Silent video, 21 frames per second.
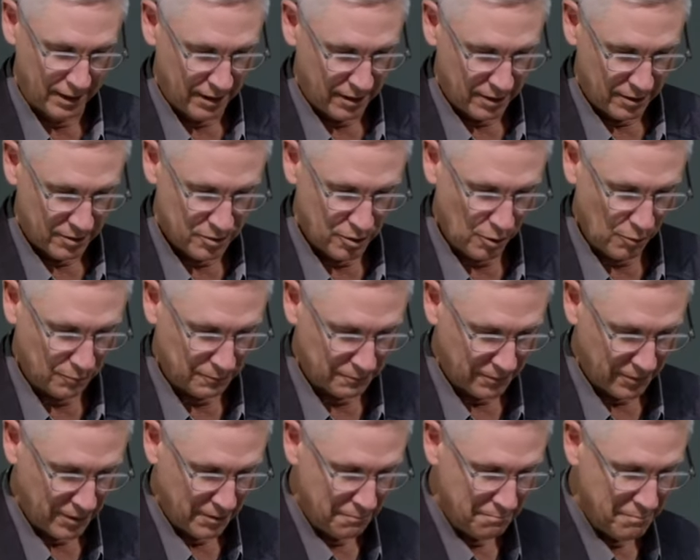So
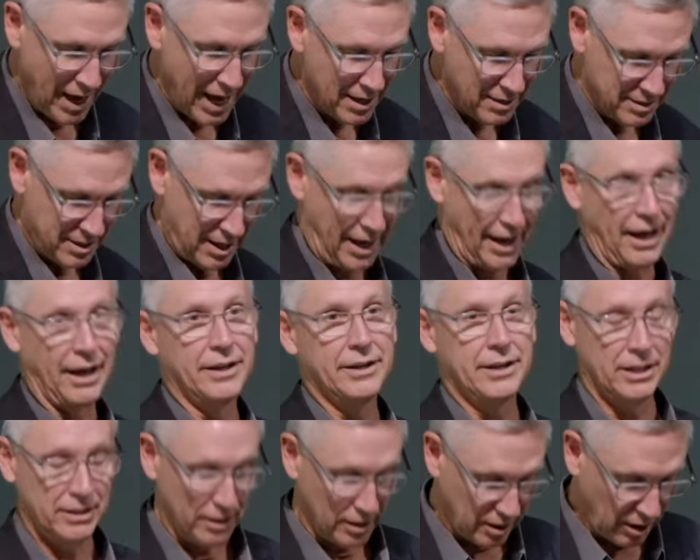the Mandan
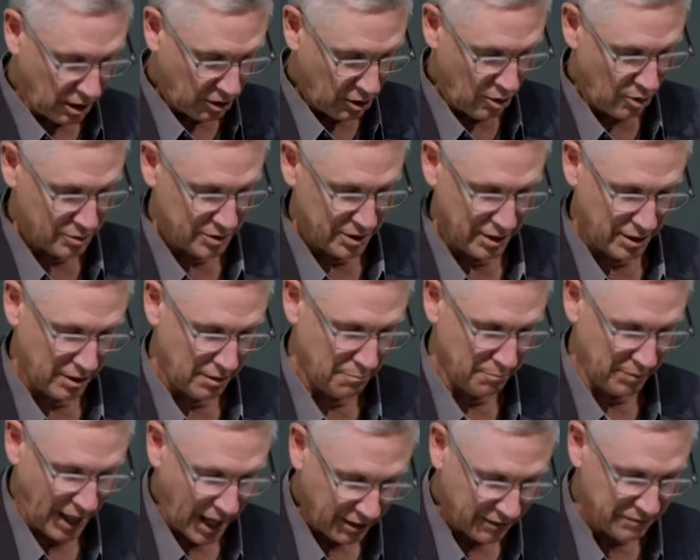and the Lakota,
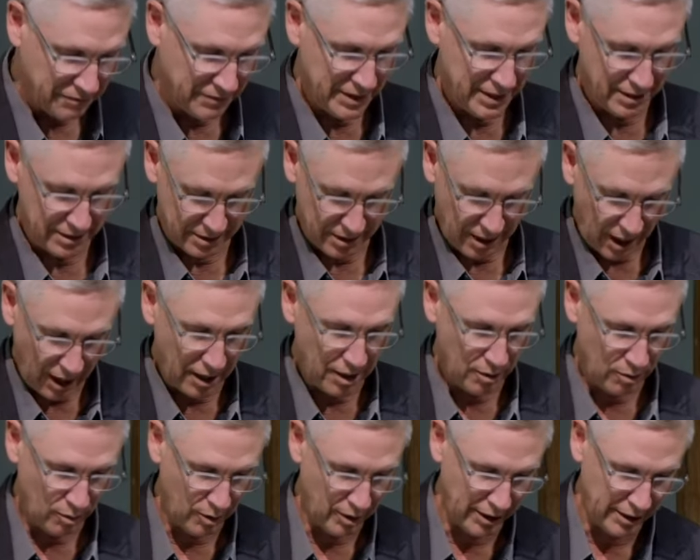Blackfeet,
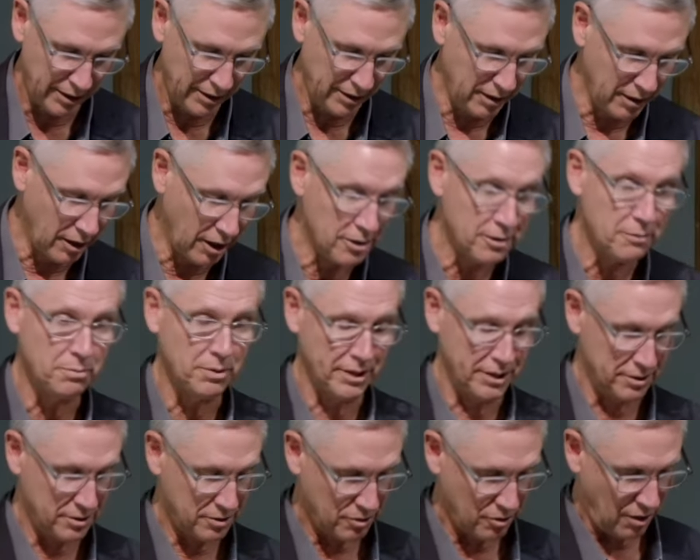Kiowa, and other
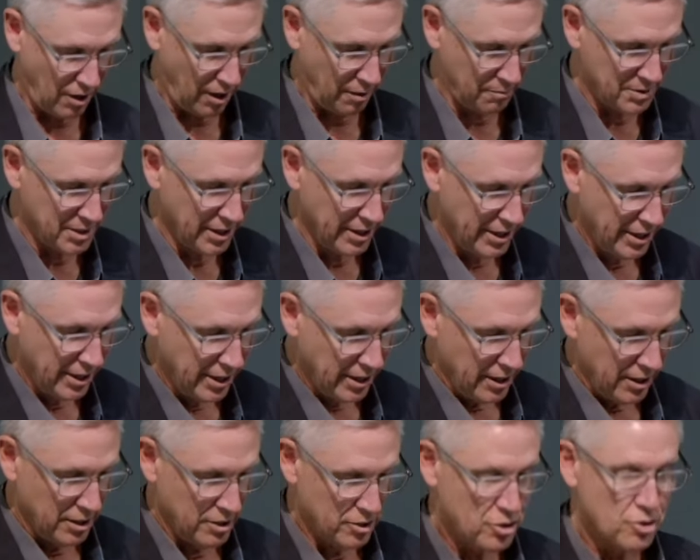Plains tribes
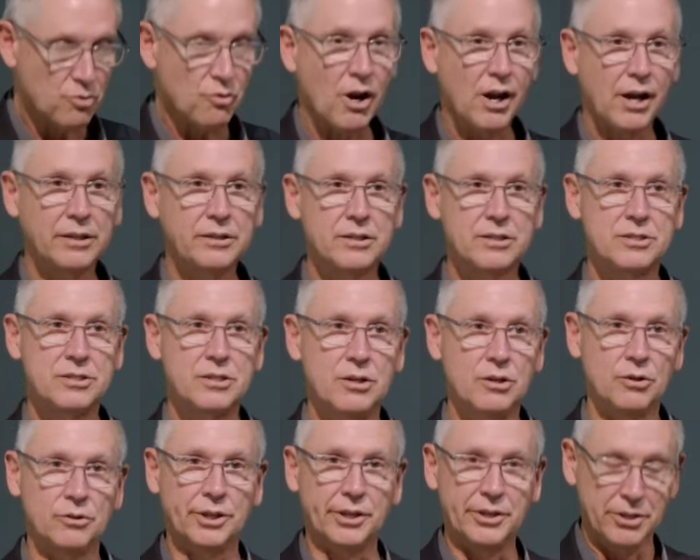enshrined this
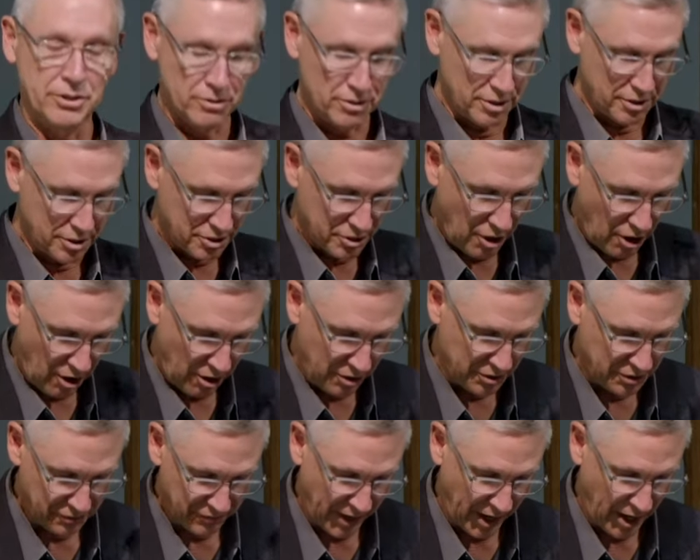year, the year the
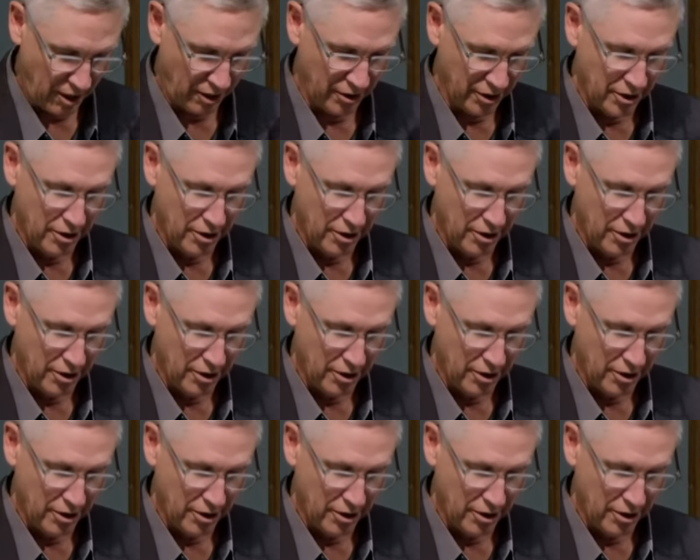stars fell,